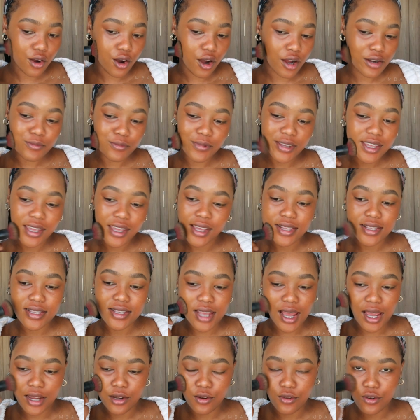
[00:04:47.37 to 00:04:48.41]
on weekends,
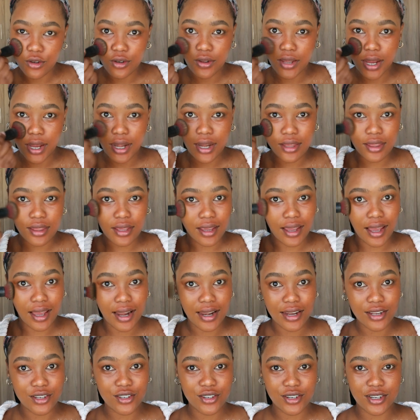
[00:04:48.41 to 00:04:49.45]
I don't do anything. I
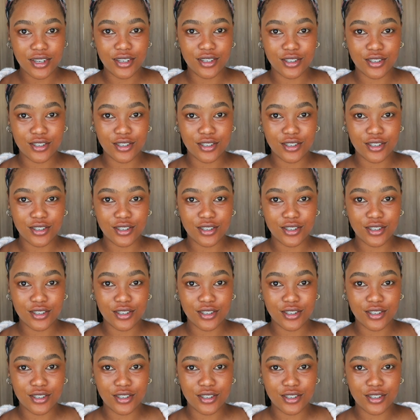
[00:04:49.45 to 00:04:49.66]
literally